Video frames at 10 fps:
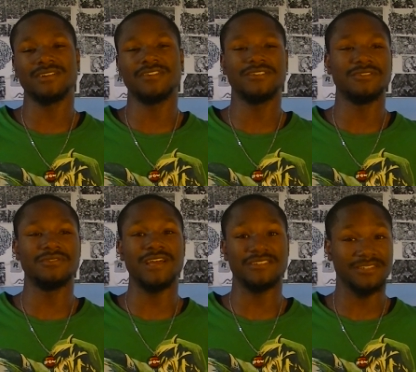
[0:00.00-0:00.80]
They should do
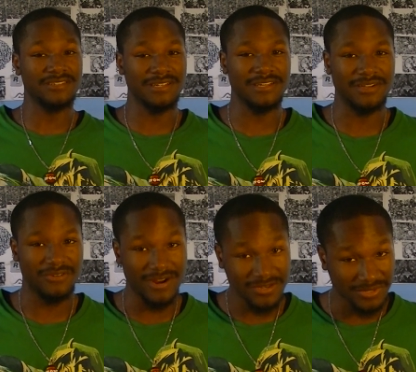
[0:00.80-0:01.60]
that since they did
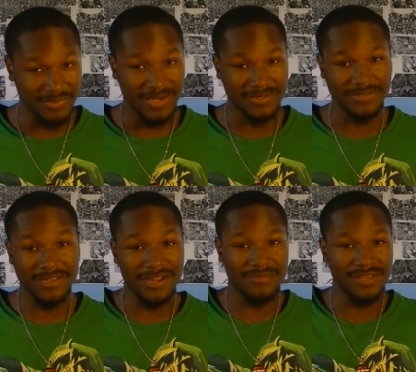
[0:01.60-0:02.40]
Crash remaster.
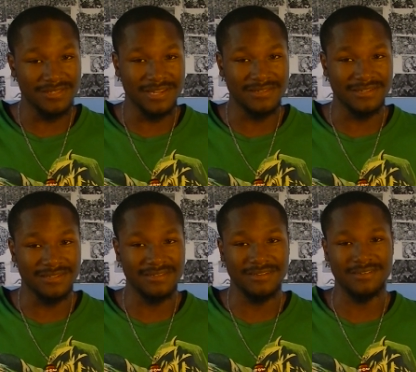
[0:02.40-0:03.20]
Look how amazing that do,
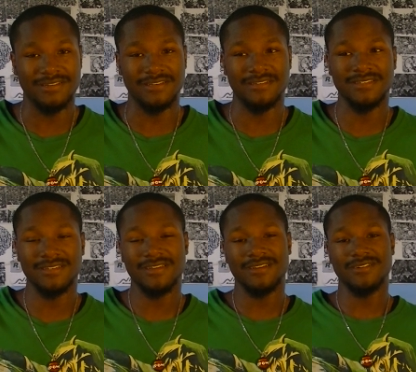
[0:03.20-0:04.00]
uh, is.
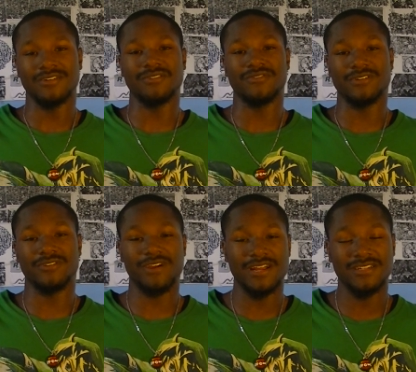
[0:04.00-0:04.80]
from the
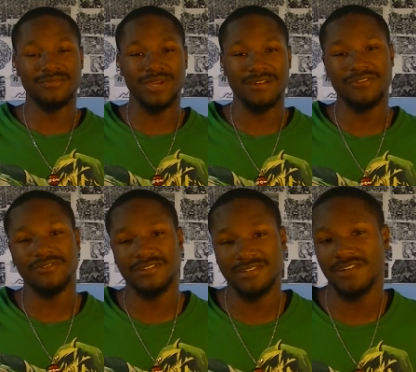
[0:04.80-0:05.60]
Crash
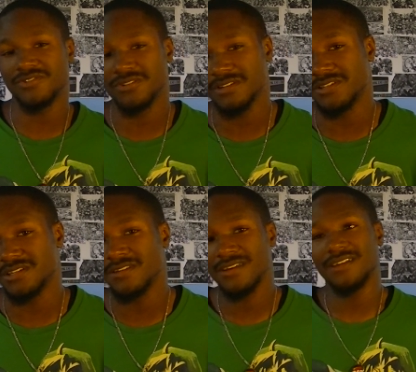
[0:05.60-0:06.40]
Bandicoot N. Sane
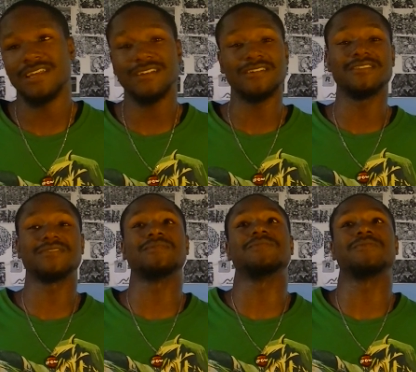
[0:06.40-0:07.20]
Trilogy. That
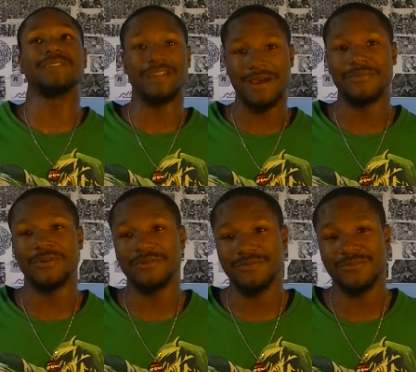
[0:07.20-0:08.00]
looks
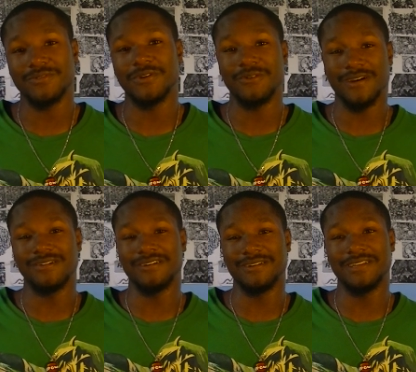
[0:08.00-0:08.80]
phenomenal from the
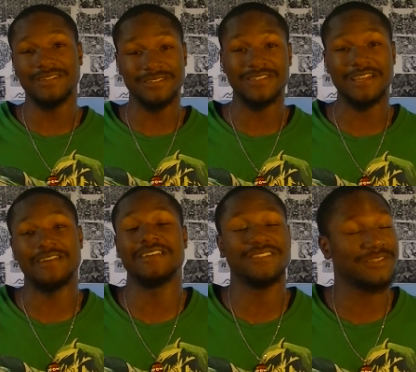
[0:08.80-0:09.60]
ground up. It looks like
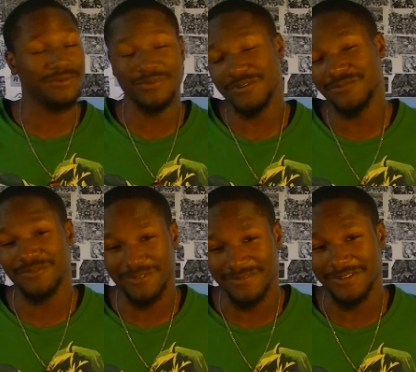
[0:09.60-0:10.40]
it's so beautiful
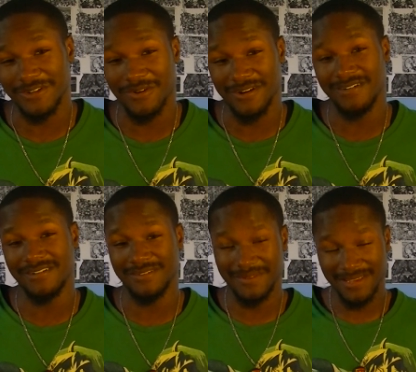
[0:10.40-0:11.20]
from the ground
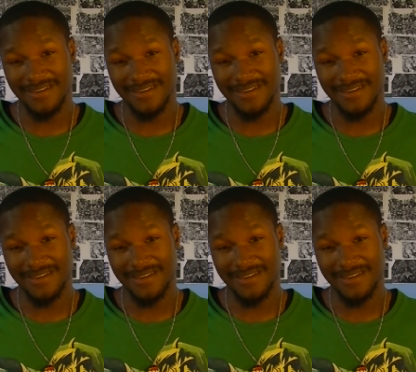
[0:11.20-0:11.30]
up.